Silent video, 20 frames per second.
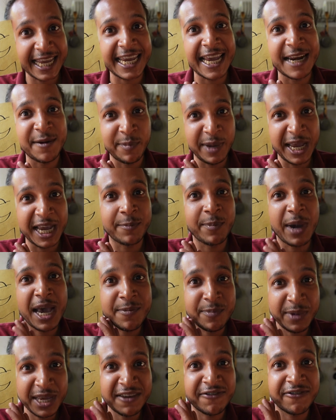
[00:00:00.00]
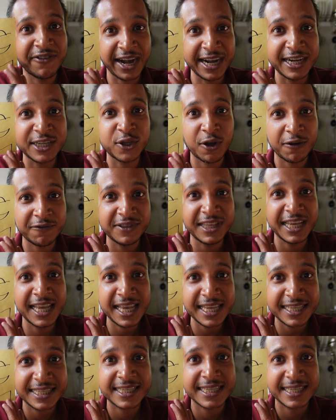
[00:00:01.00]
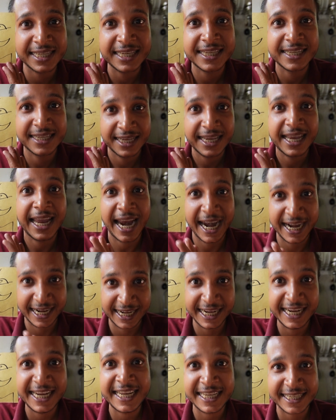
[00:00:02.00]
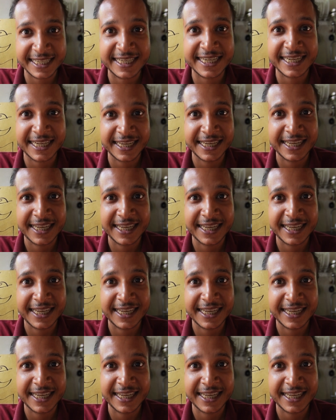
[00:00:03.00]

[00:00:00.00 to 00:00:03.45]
can make by being friends of this. At least